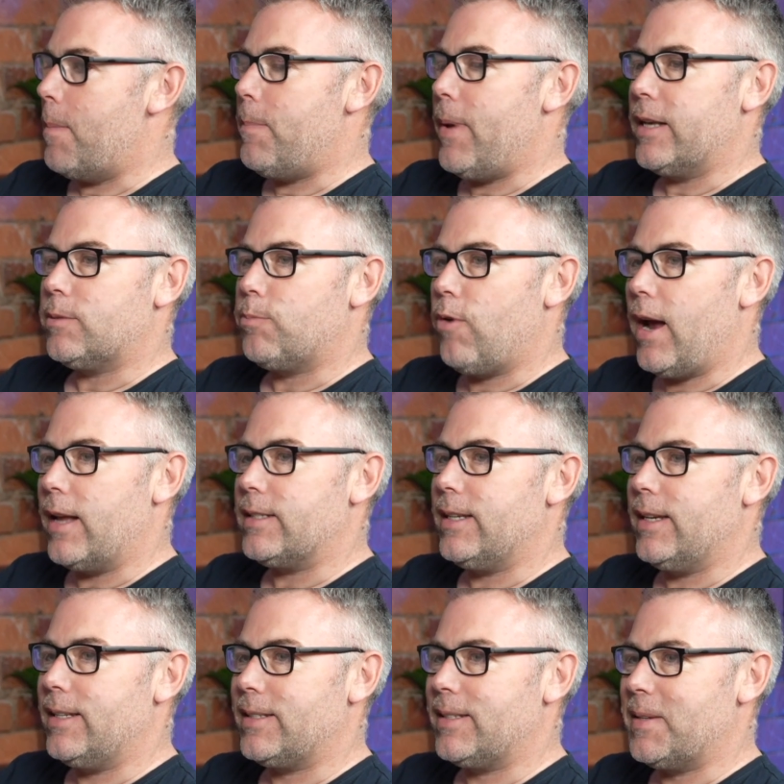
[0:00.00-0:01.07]
best
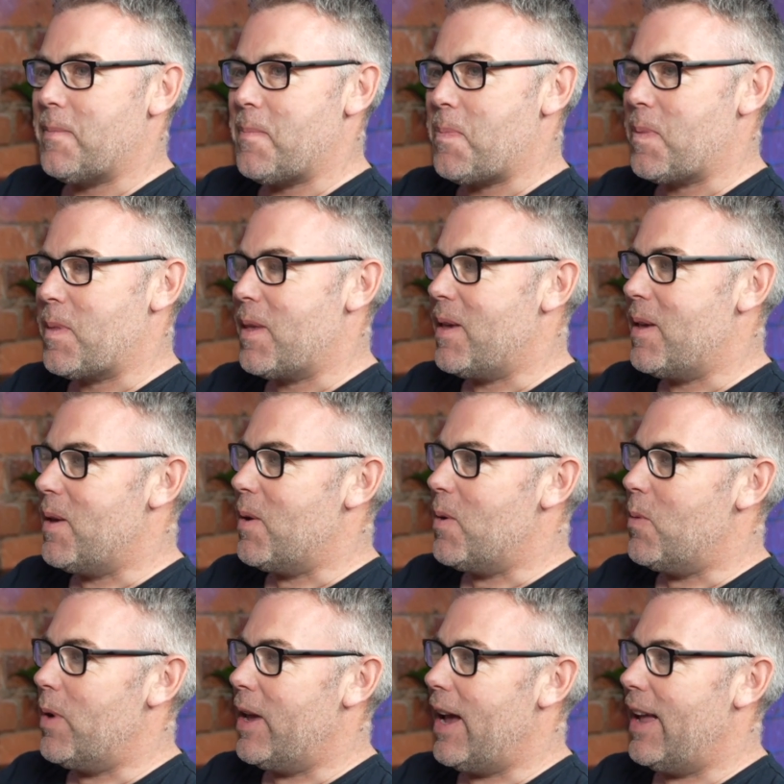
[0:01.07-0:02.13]
practice.
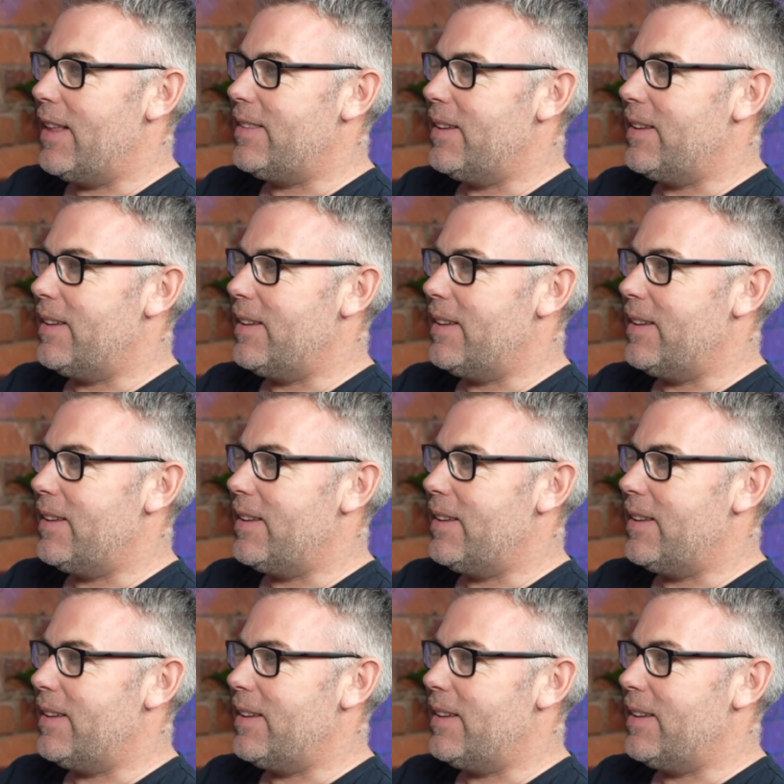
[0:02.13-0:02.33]
We had